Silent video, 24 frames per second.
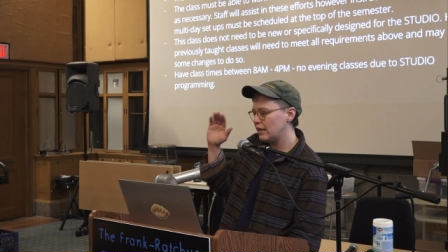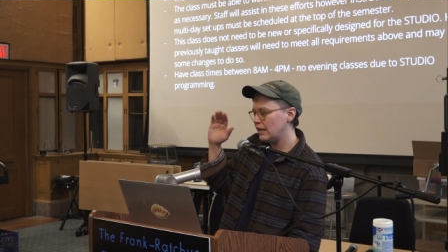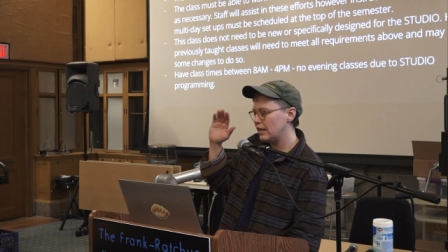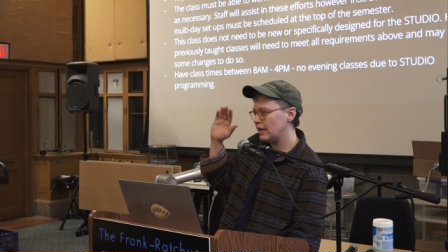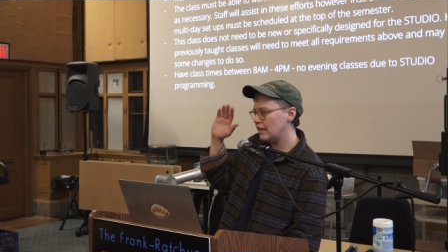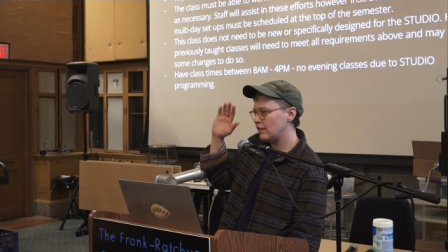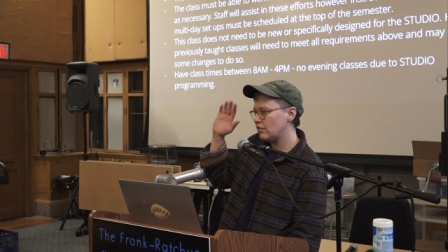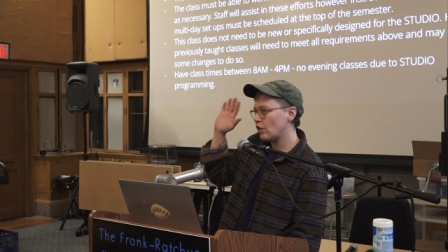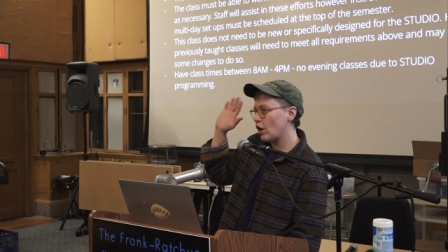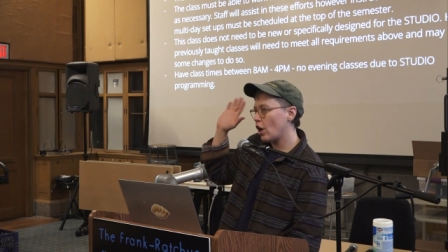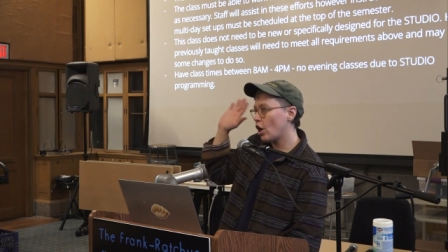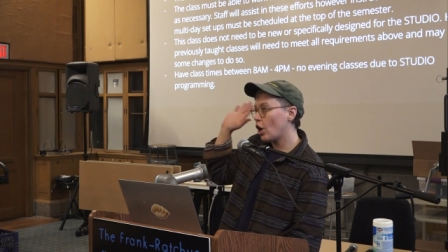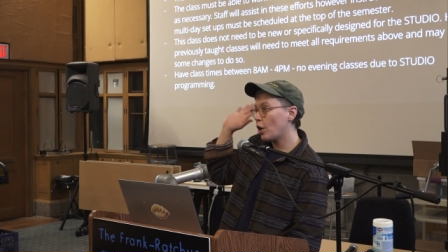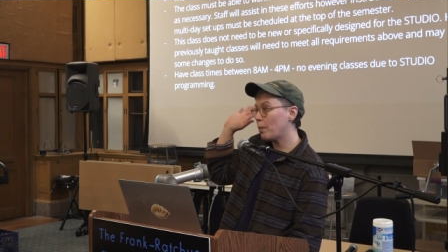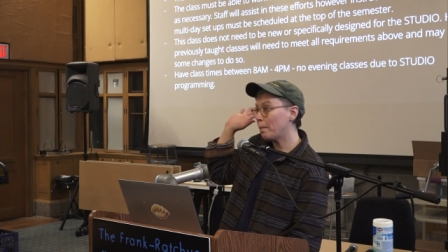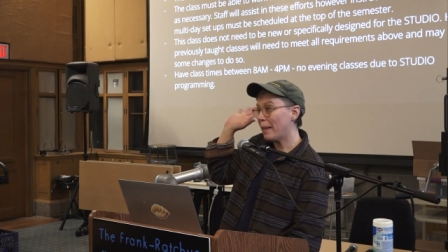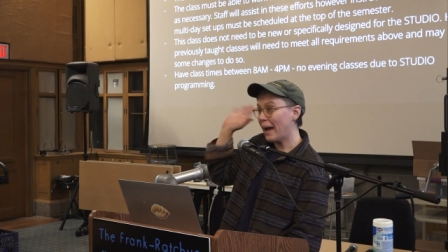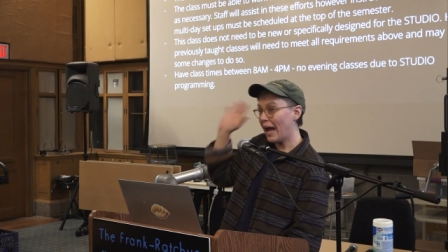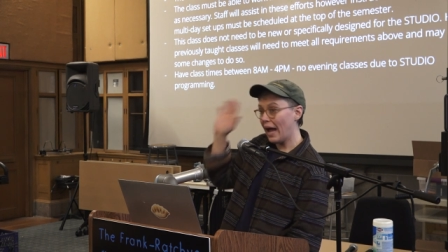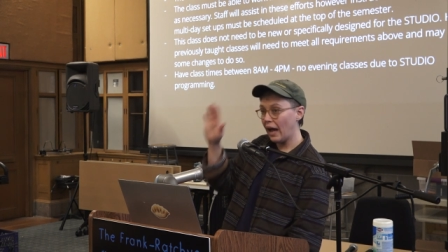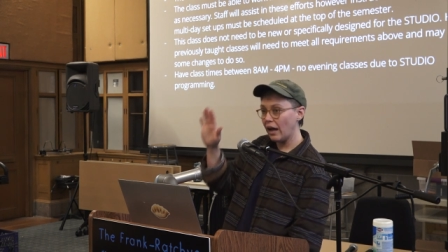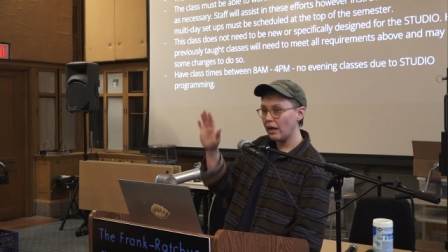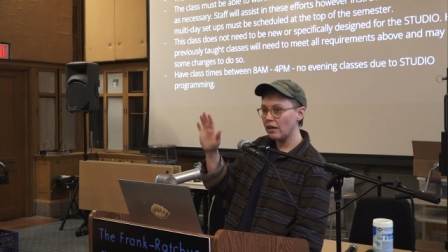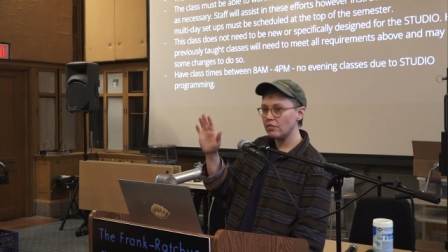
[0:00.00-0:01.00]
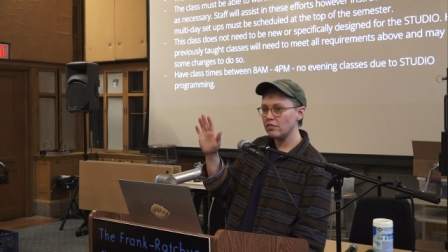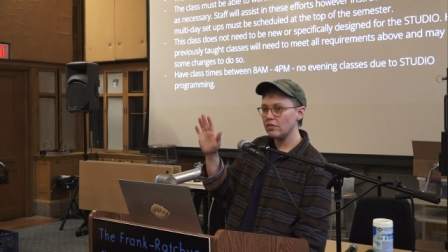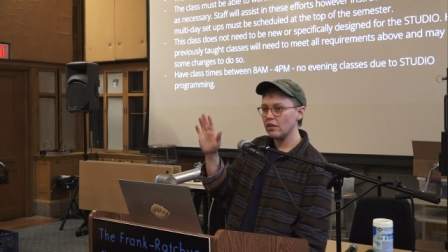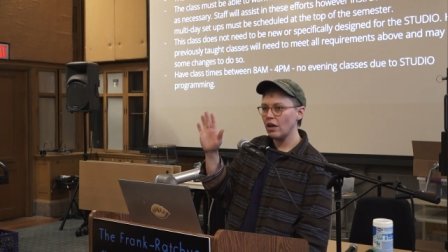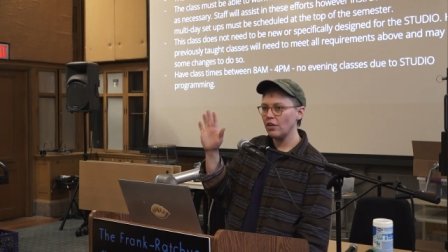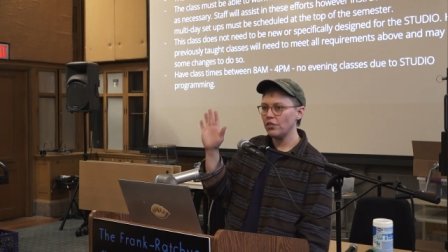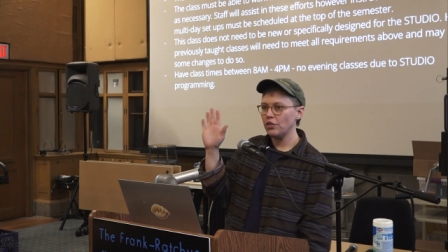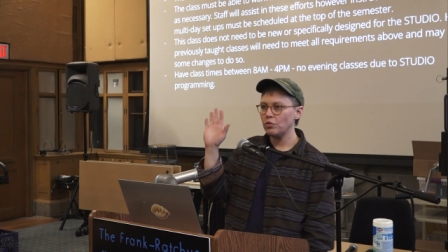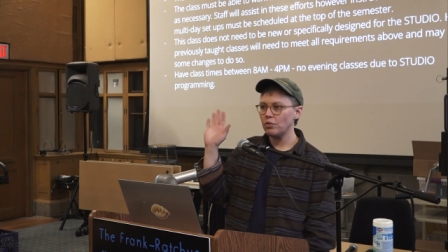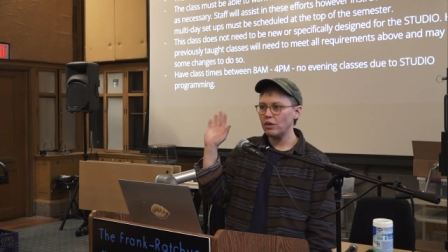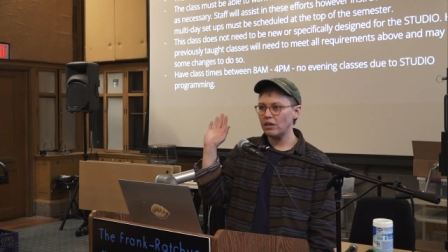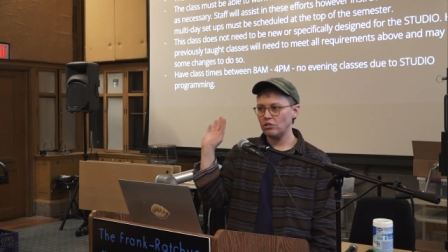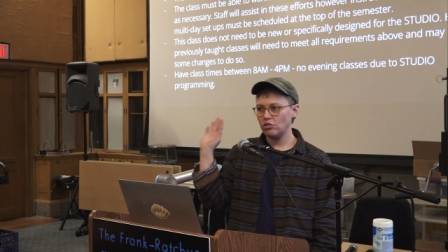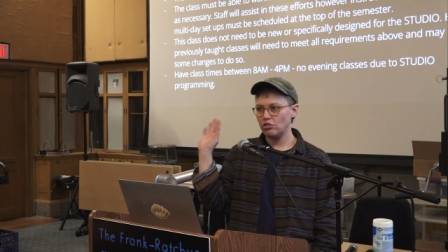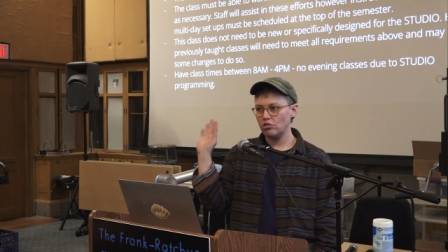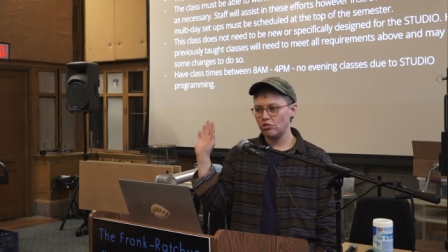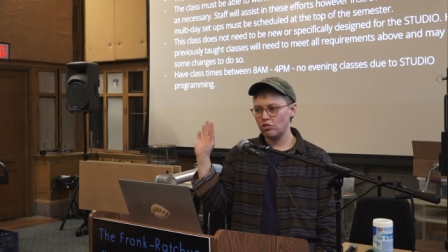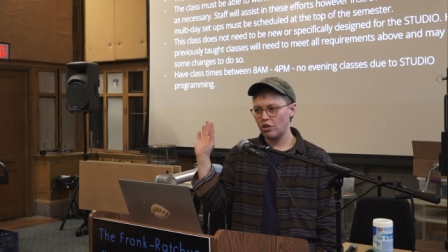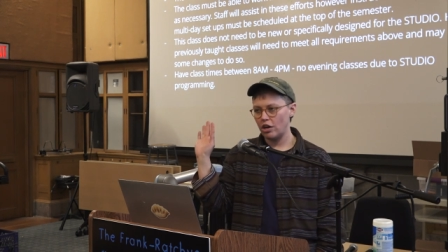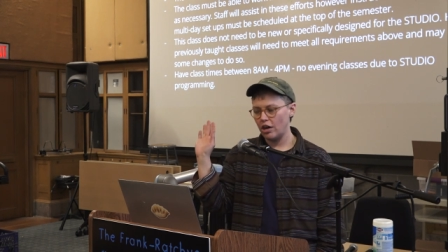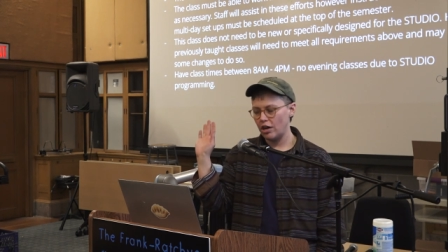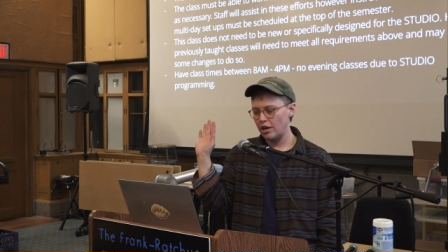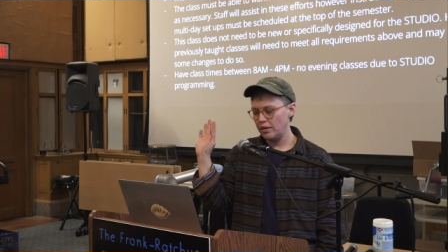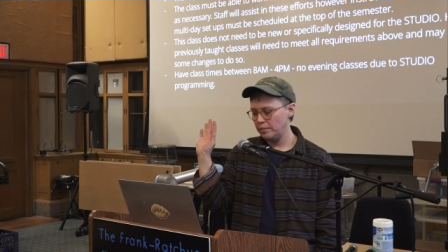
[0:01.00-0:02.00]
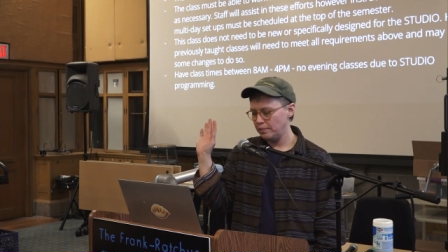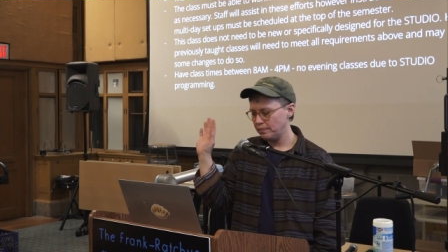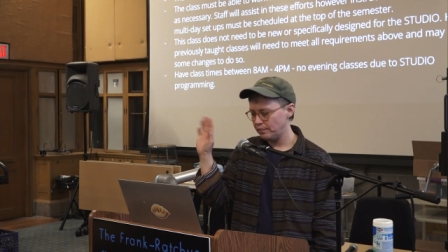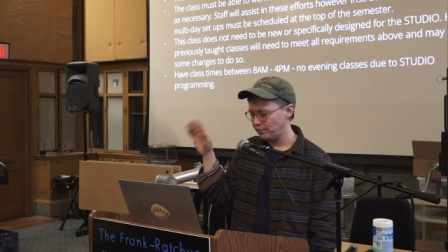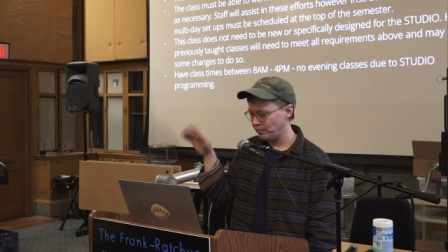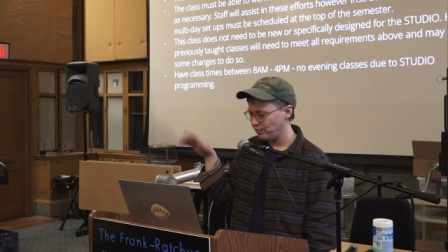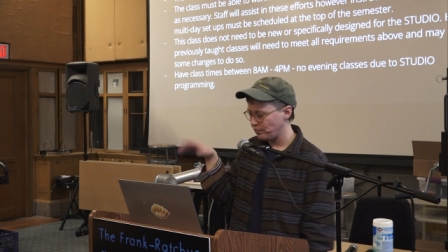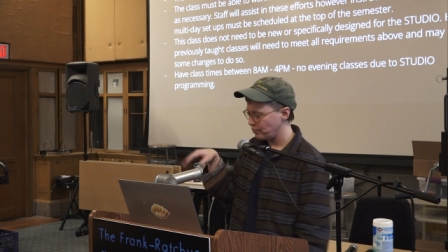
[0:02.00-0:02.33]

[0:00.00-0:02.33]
is our max on the registrar,